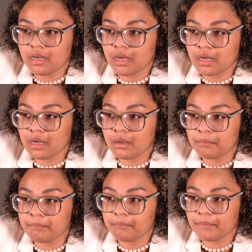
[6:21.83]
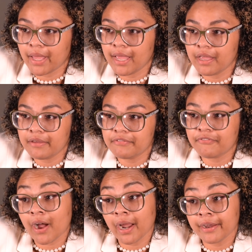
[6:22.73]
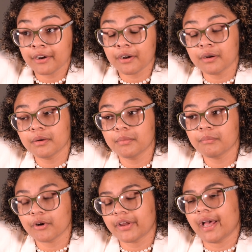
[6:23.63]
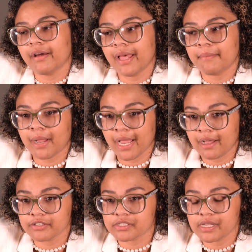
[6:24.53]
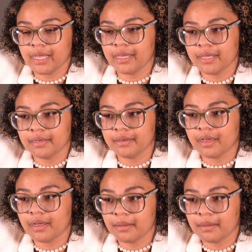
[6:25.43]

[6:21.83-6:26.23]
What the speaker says: a fire broke out at my house, and